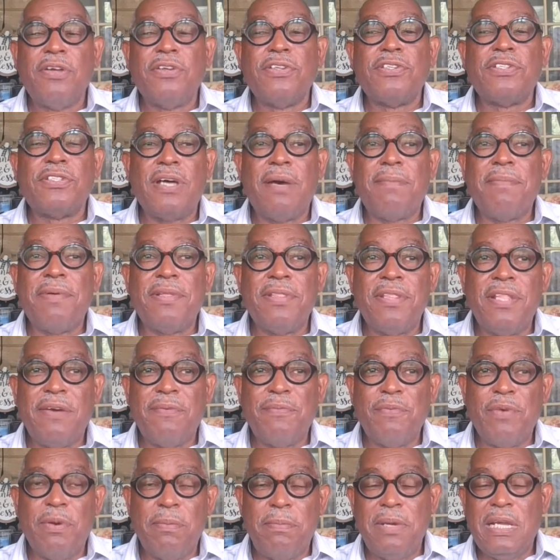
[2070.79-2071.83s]
some of
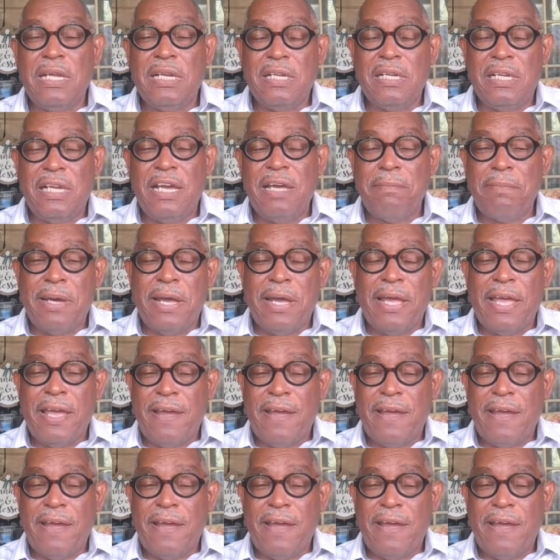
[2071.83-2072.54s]
them were being led by